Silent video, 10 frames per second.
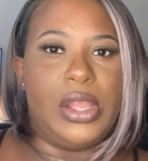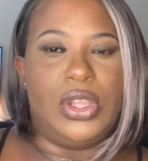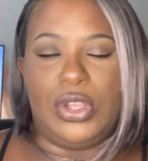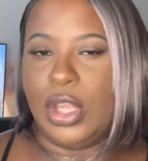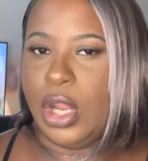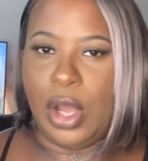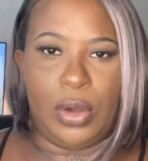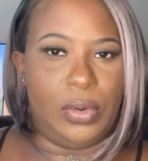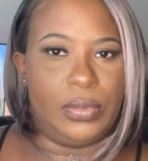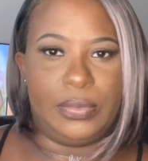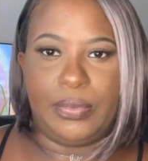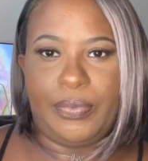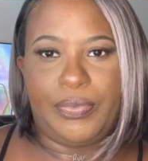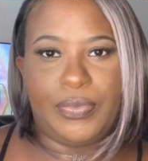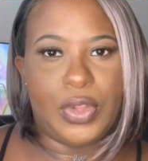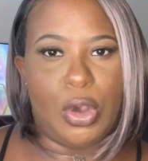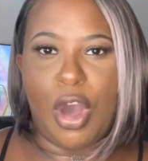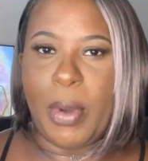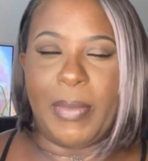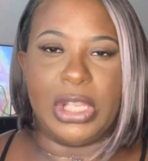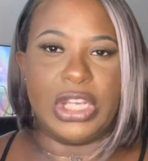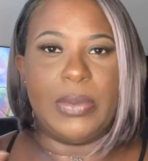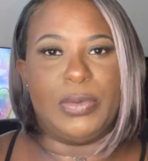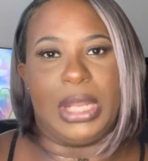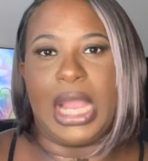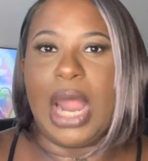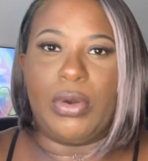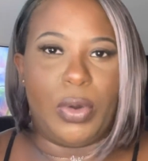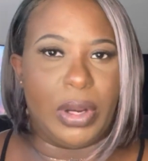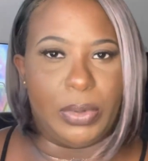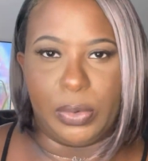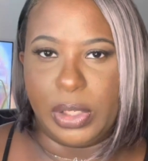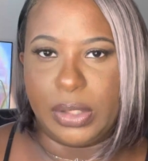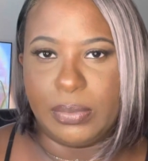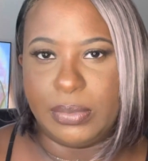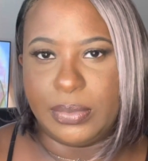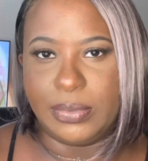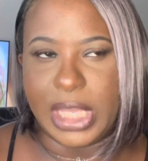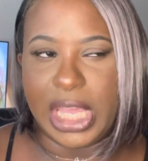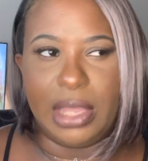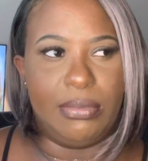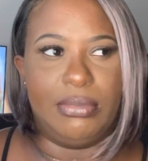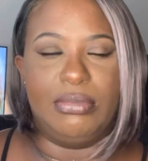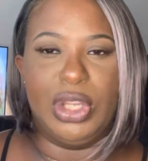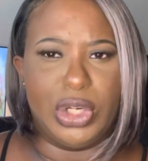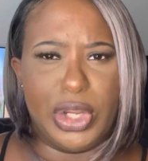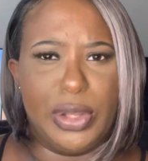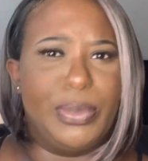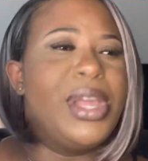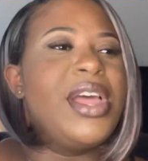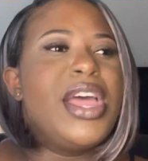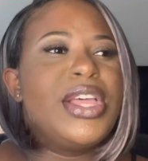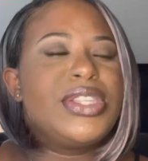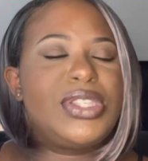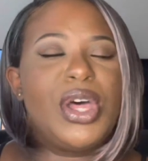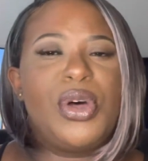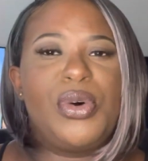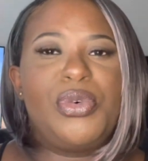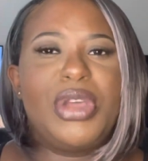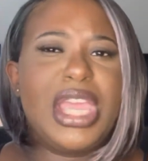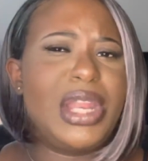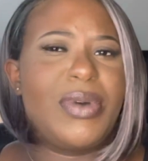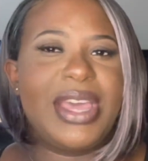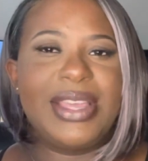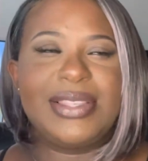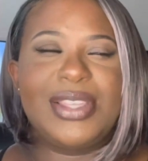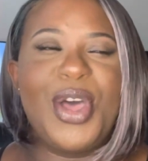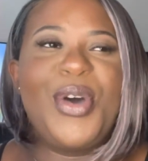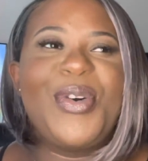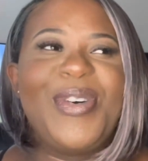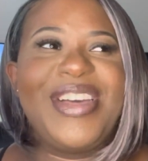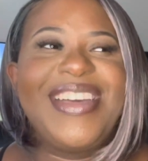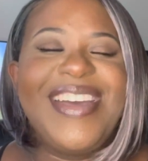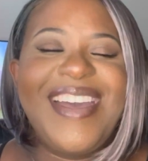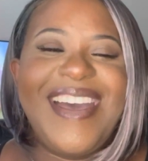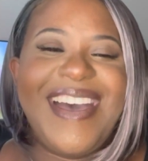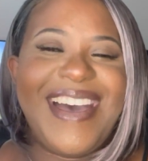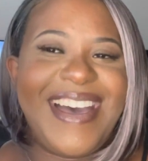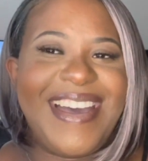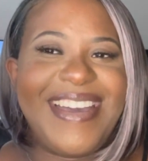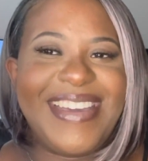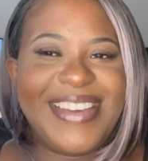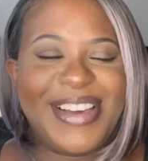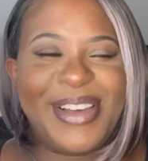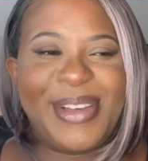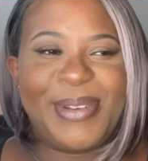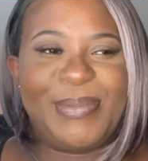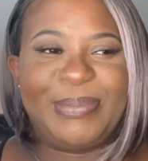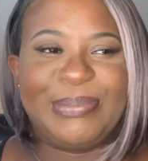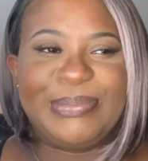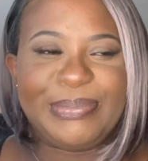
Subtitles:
you know, go about my job and just be like, I don't know what I'm doing and look dumb. So anyway, so I